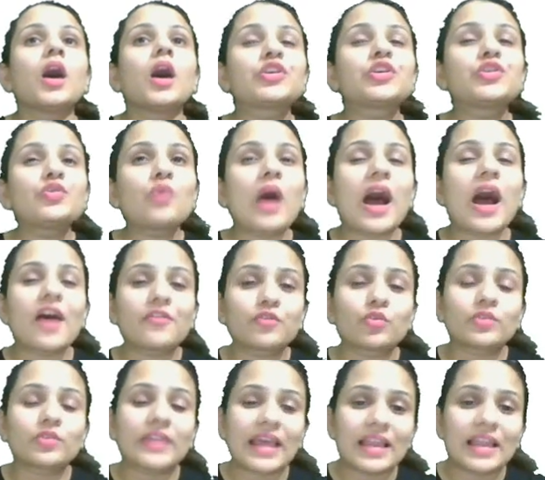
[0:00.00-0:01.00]
you have
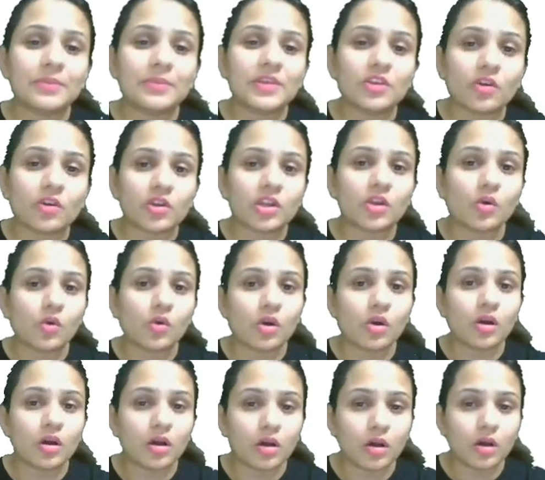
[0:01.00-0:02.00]
to tell me
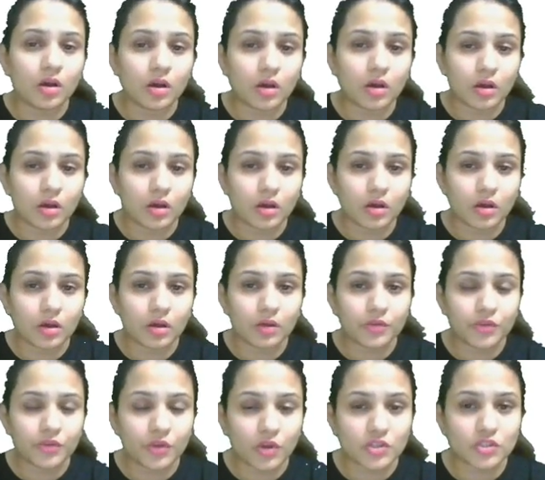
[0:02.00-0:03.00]

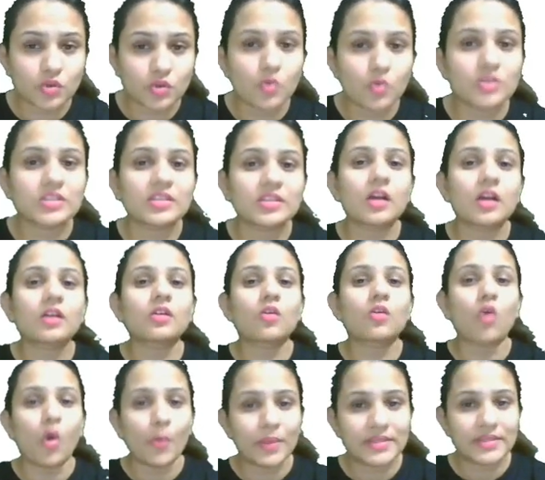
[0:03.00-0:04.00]
your scores in the
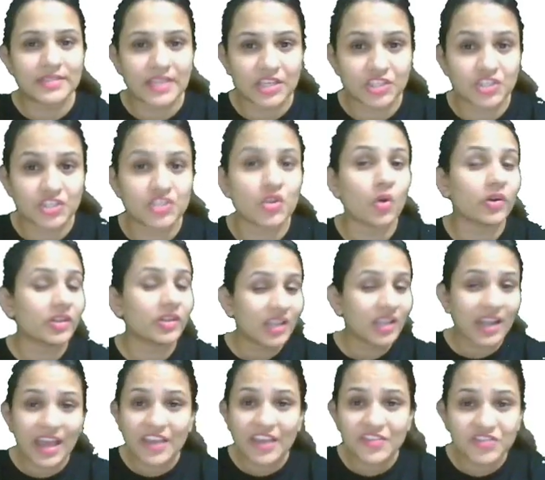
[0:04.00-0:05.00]
comment section, not in the
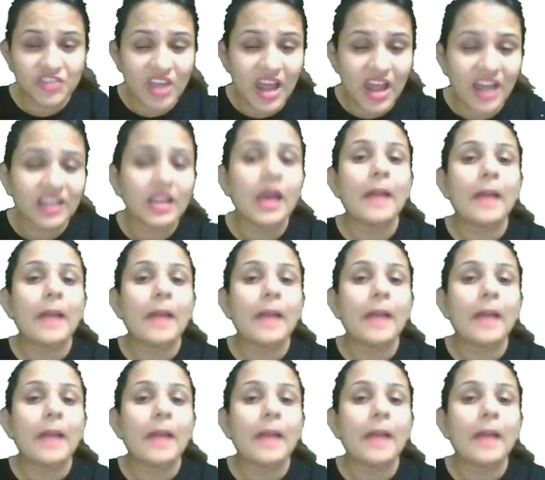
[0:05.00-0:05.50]
live chat,